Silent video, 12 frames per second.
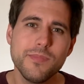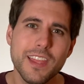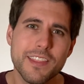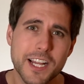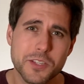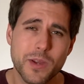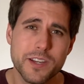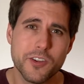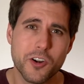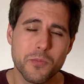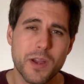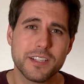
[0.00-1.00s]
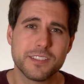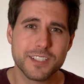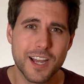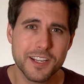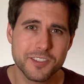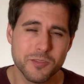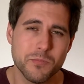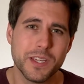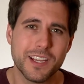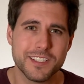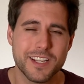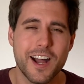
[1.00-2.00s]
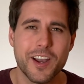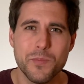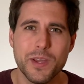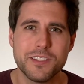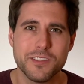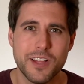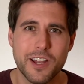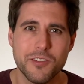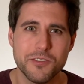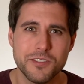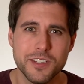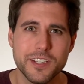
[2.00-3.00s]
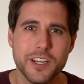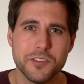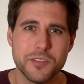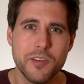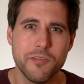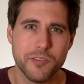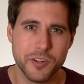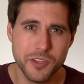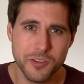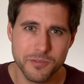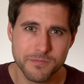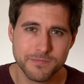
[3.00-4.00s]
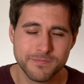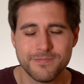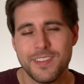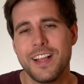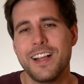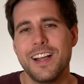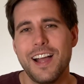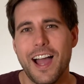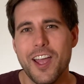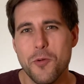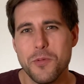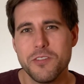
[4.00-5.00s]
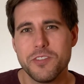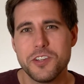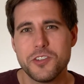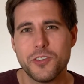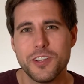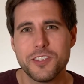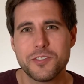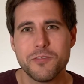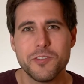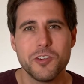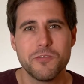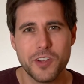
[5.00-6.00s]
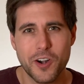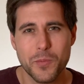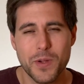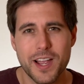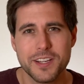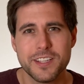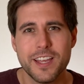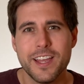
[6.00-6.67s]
That's why Donorbox is awesome, because it automates a lot of those details for you. I hope you've enjoyed this review of Donorbox.